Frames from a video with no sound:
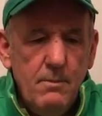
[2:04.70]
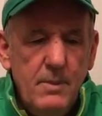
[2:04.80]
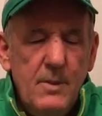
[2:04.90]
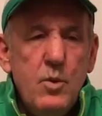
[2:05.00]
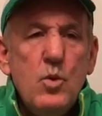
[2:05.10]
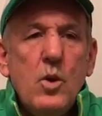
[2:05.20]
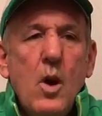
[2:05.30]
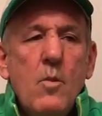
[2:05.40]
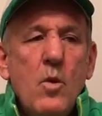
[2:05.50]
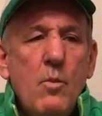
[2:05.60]
people
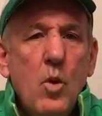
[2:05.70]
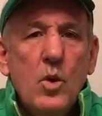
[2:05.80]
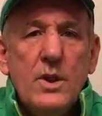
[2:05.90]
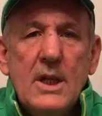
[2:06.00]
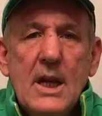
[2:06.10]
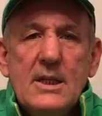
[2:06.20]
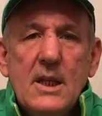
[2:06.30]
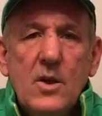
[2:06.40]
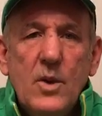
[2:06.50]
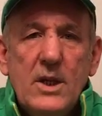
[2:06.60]
come on board and ask
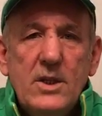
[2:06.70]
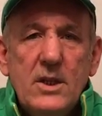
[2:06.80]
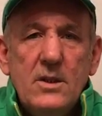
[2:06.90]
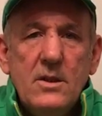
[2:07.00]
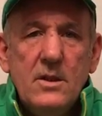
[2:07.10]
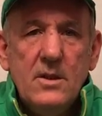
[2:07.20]
the question,